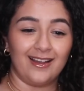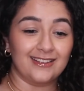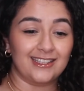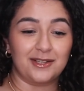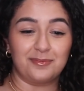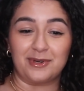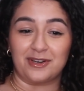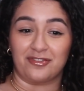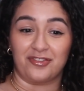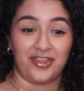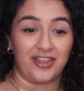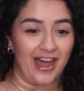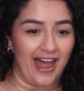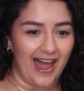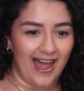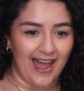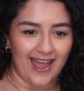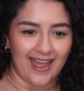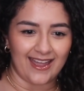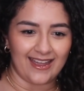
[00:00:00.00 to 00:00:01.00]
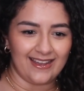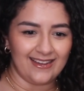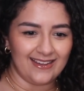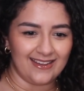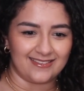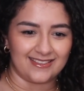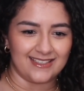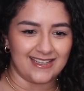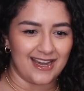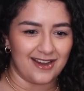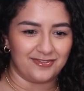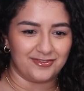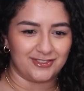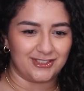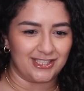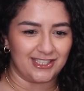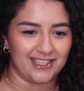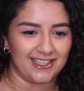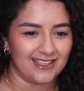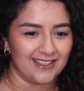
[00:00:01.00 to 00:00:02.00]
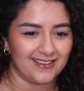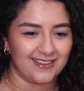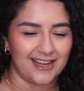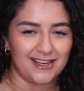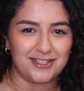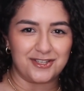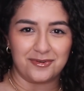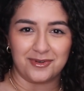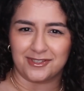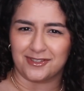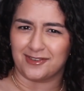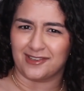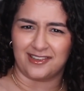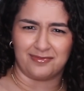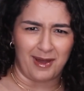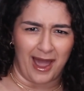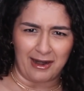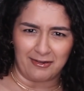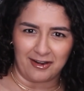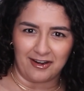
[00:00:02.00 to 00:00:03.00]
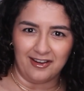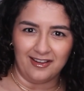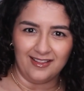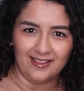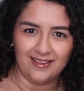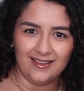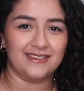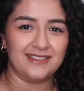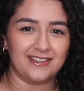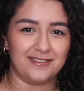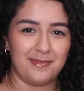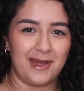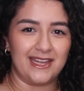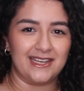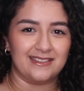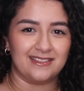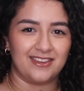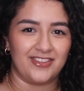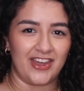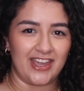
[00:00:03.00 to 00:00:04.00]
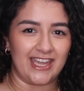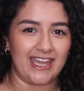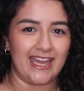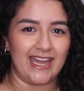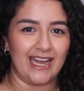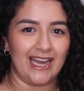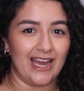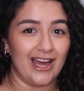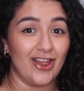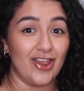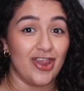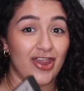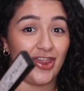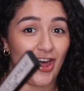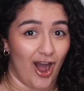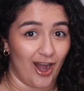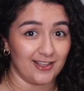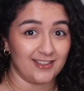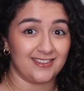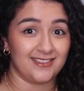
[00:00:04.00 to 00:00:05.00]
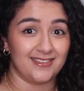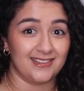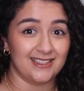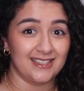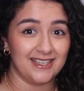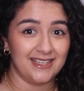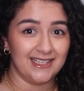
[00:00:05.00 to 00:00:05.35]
A little bit of thigh is enough to send you into a spiral? This man is thinking thoughts.